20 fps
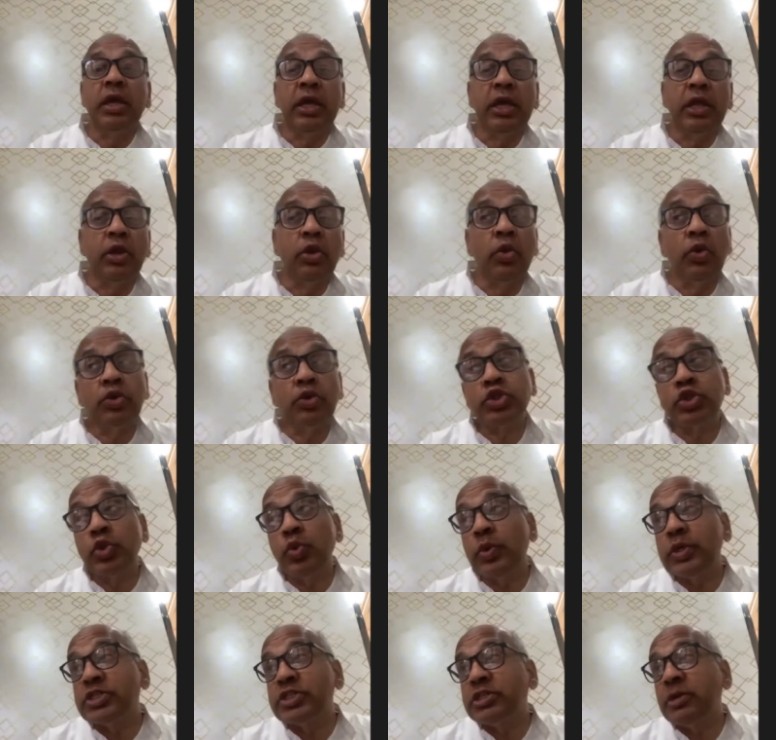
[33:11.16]
he looks
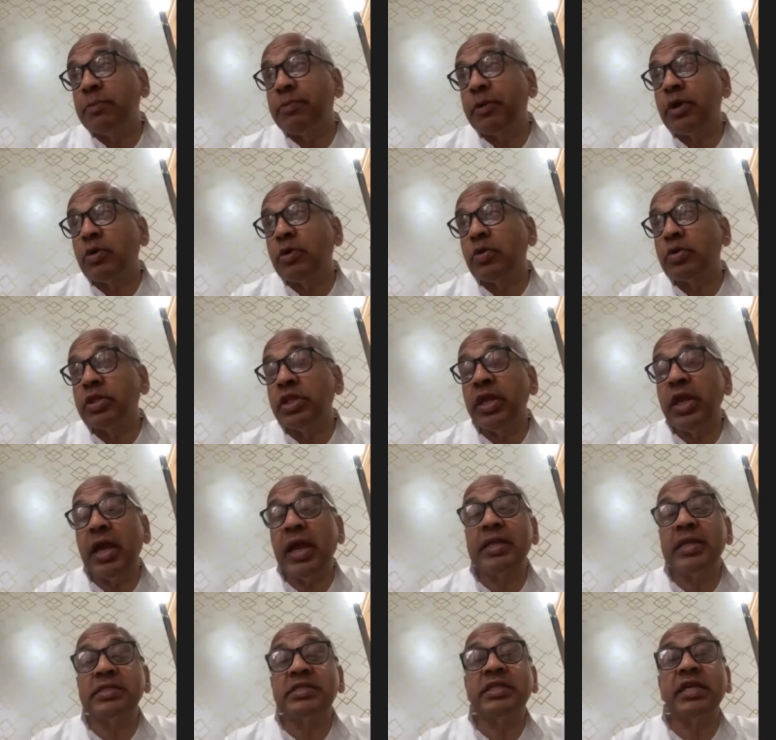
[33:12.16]
towards the prakriti
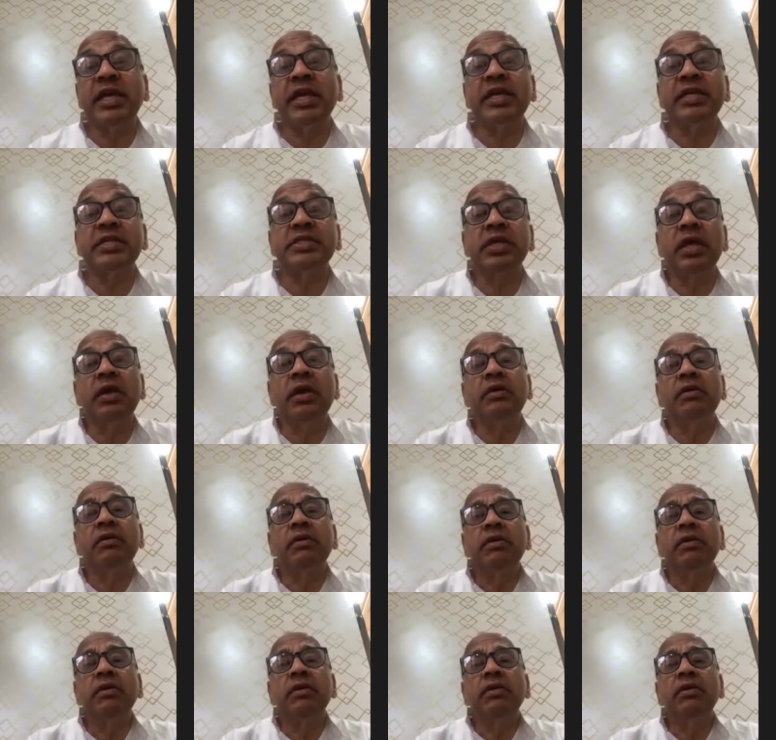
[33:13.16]
and says,
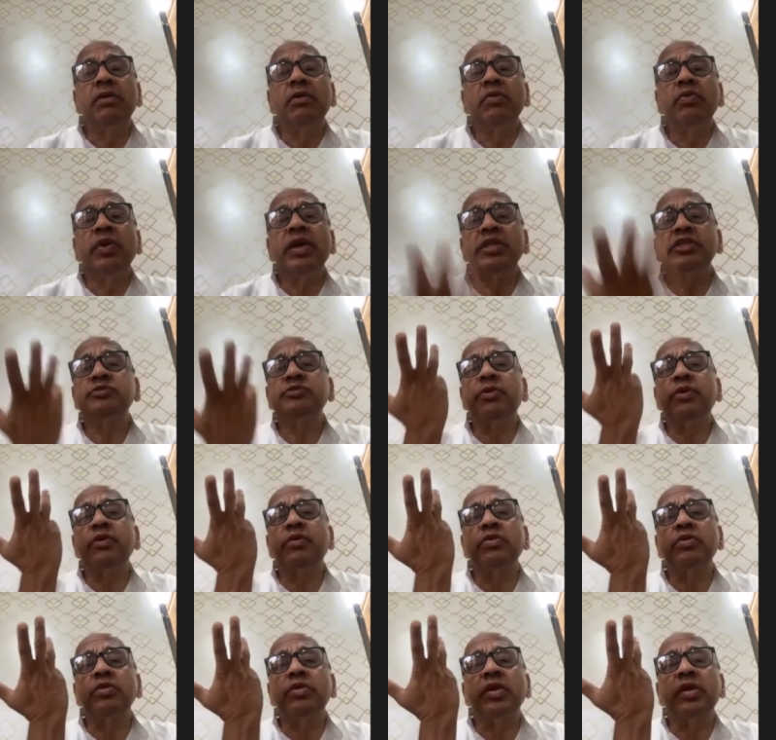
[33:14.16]
where is
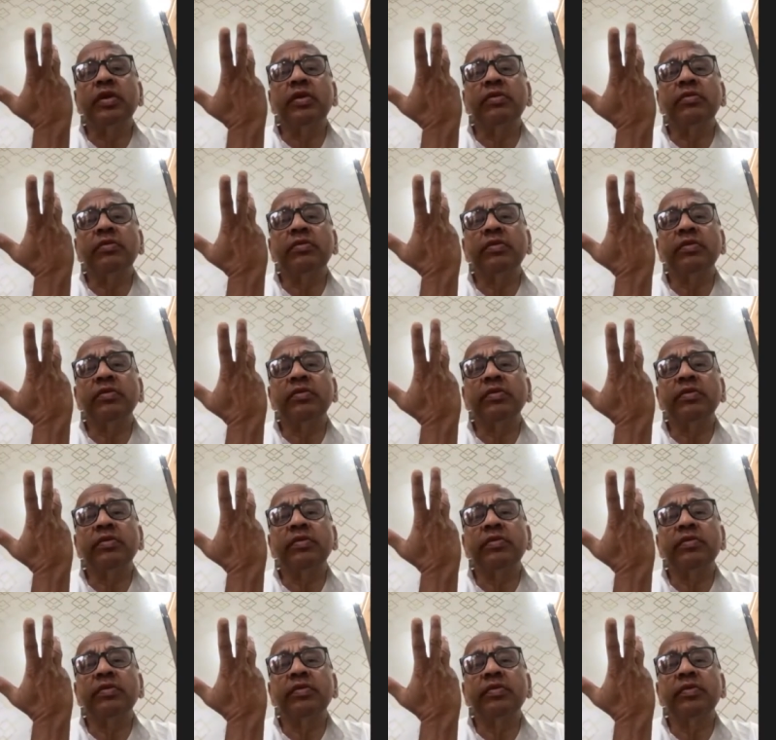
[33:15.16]
prakriti?
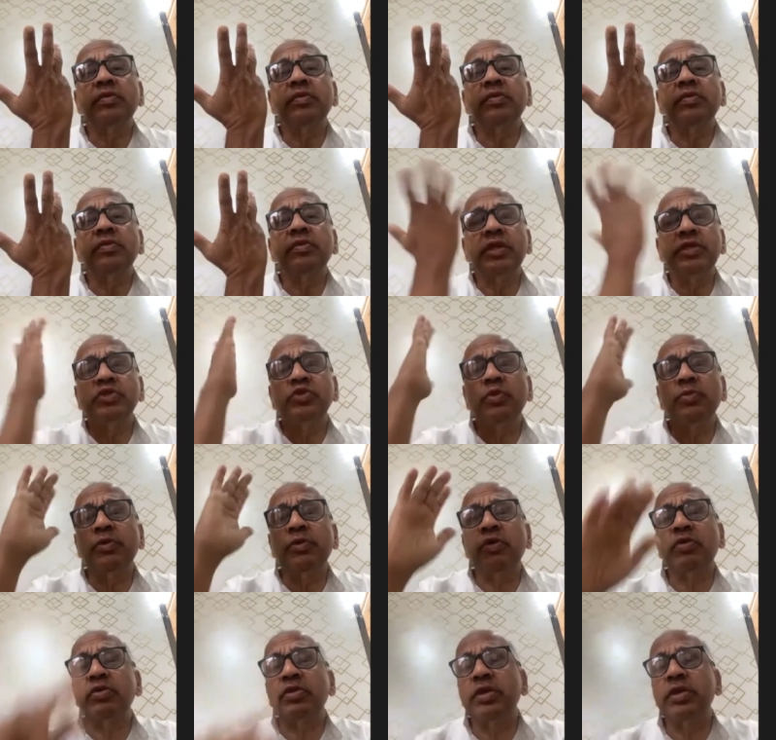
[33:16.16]
There is no
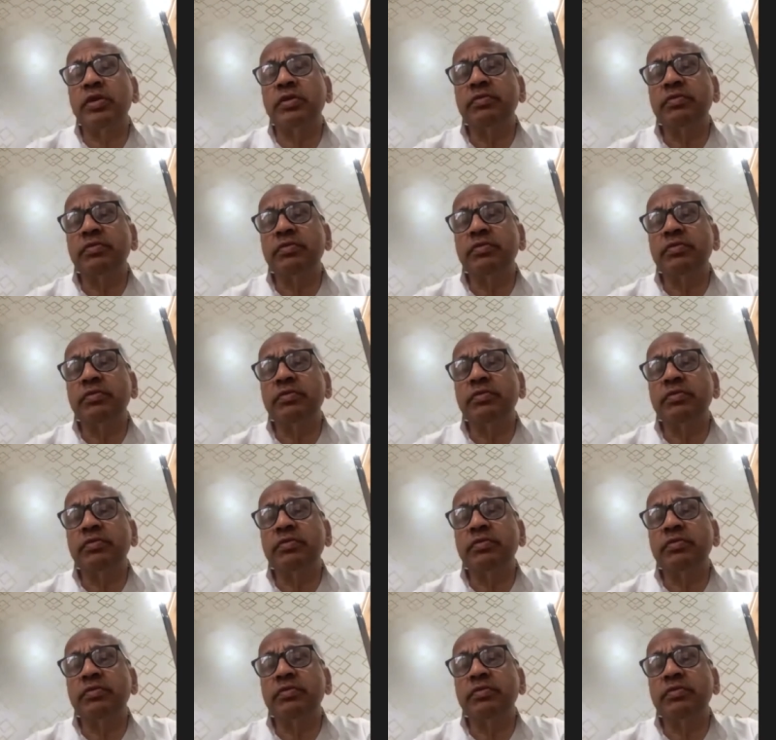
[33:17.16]
prakriti.